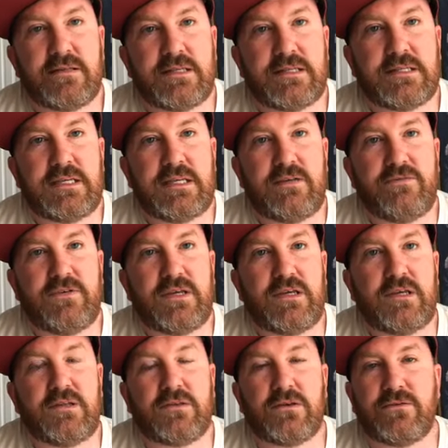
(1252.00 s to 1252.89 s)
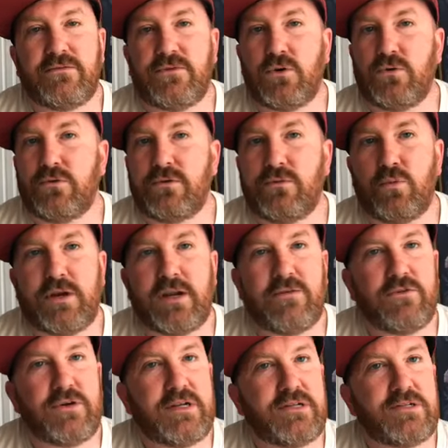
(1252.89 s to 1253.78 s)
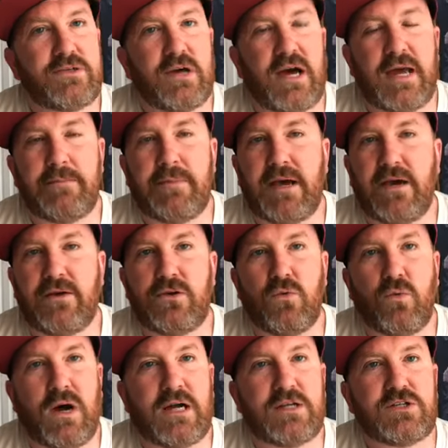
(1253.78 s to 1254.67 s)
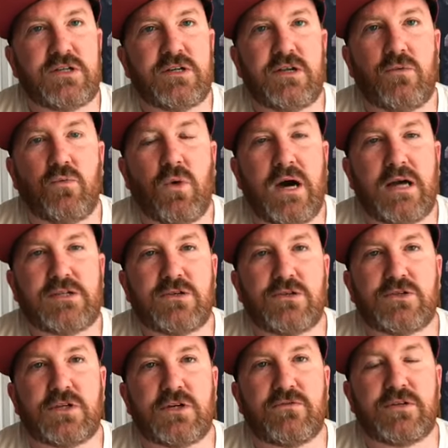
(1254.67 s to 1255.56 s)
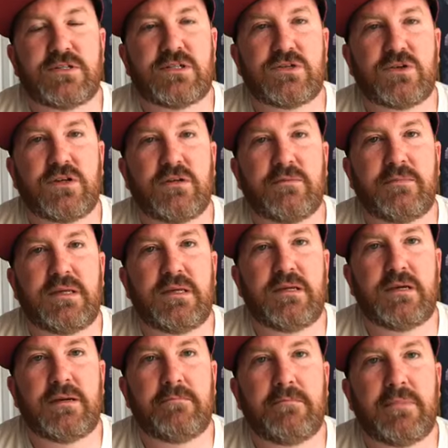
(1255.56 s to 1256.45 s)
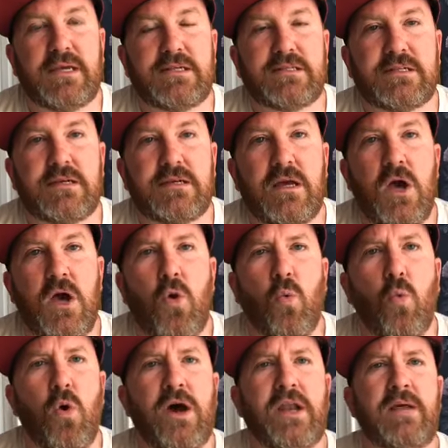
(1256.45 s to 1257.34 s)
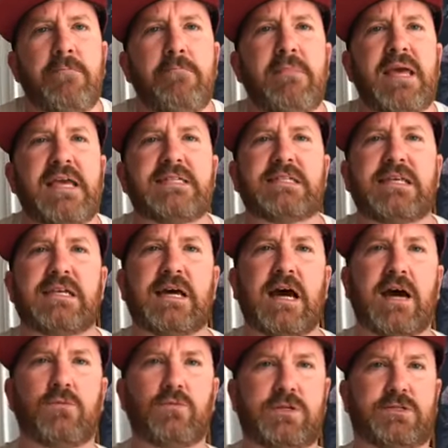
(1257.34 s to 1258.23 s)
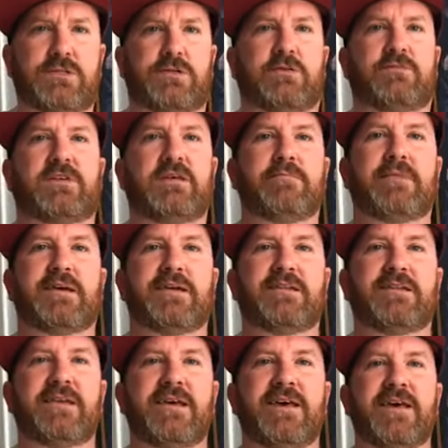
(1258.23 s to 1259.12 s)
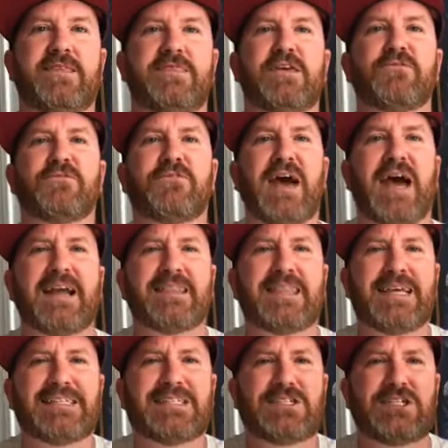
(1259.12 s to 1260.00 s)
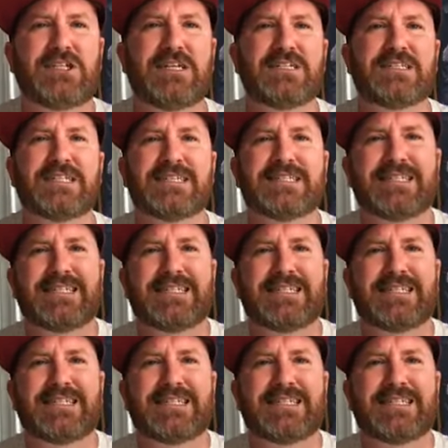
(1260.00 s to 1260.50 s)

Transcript: TV, the phone, whatever it is, your iPad you're watching, and watch our service. Is going to be amazing. What amazing God we serve, amen. The fact that Jesus